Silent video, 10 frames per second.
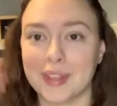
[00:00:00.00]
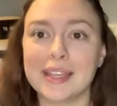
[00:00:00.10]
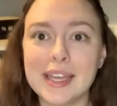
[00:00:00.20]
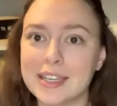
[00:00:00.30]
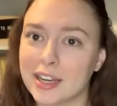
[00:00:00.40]

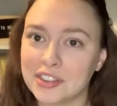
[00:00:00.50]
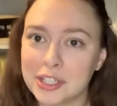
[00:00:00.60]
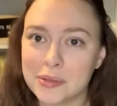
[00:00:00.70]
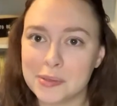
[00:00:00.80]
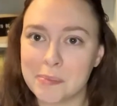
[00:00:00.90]
again, not that
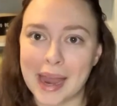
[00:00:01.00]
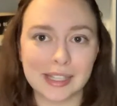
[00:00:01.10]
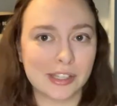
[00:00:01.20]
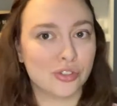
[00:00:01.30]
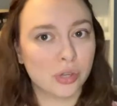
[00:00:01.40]
it was
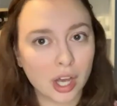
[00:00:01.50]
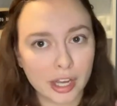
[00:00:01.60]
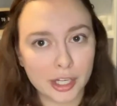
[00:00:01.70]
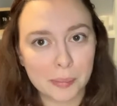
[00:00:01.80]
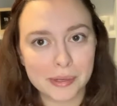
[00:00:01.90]
badly
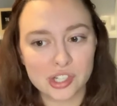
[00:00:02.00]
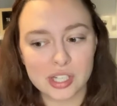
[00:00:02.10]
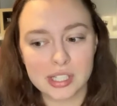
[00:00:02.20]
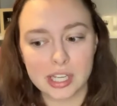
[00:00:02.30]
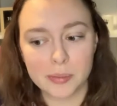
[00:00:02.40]
drawn, but
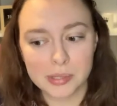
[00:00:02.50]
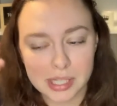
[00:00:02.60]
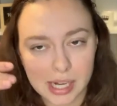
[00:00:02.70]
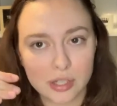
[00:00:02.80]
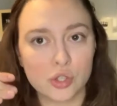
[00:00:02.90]
just
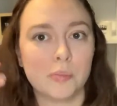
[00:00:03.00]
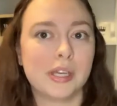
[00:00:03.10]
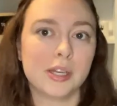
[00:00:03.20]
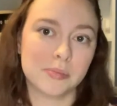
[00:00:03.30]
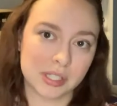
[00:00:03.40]
obscene to
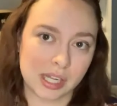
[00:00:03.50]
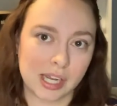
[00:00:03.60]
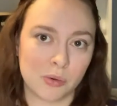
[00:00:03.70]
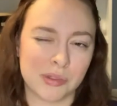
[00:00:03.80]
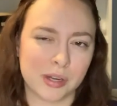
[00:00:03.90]
be
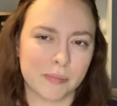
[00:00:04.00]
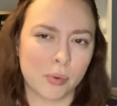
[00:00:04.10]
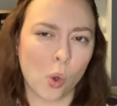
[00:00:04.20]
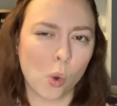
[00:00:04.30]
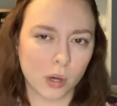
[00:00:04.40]
obscene without a
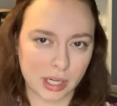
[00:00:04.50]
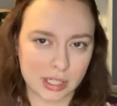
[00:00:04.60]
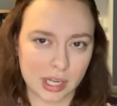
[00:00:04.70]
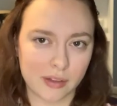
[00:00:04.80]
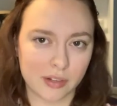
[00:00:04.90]

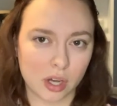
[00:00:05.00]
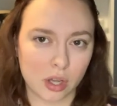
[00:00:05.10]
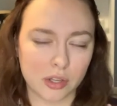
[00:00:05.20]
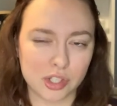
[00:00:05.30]
point of it all.